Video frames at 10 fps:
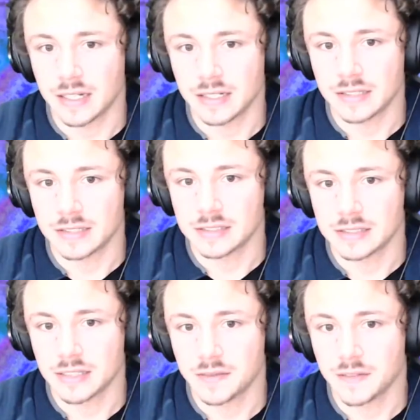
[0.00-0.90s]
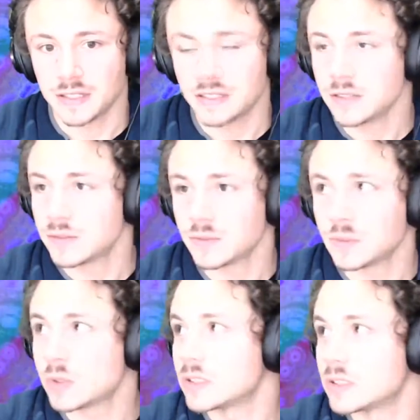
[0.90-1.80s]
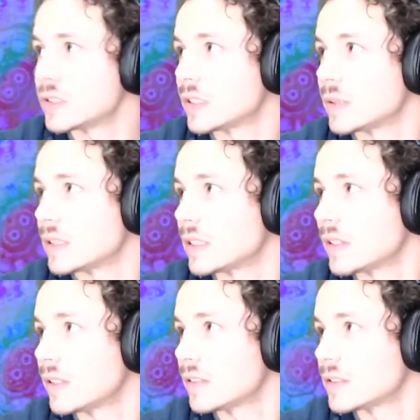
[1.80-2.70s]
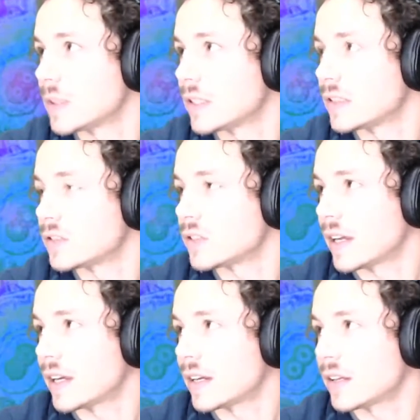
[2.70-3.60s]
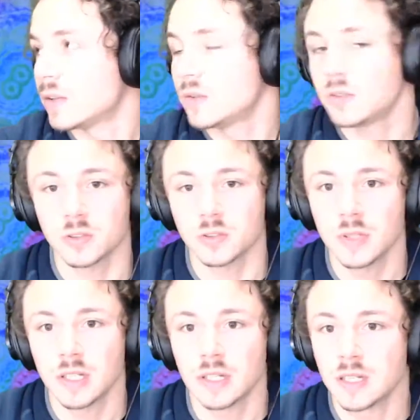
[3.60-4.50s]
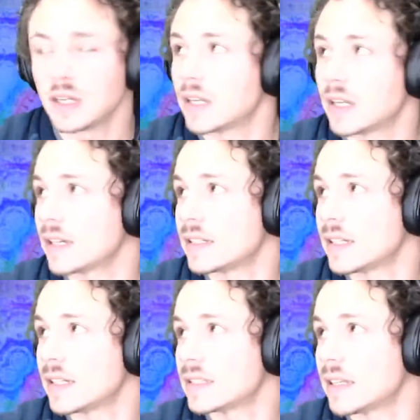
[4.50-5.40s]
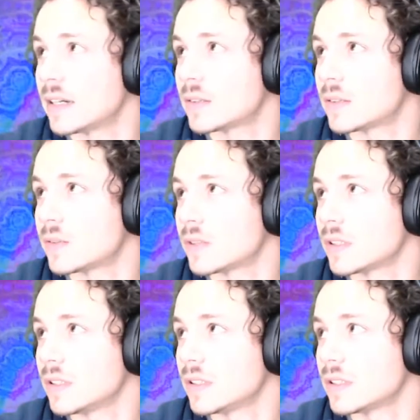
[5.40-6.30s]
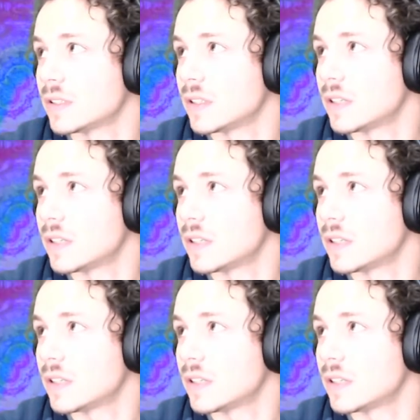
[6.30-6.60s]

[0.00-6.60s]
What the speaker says: to send the video from one stream to the other, so we can try getting YouTube, and I can test it out over here.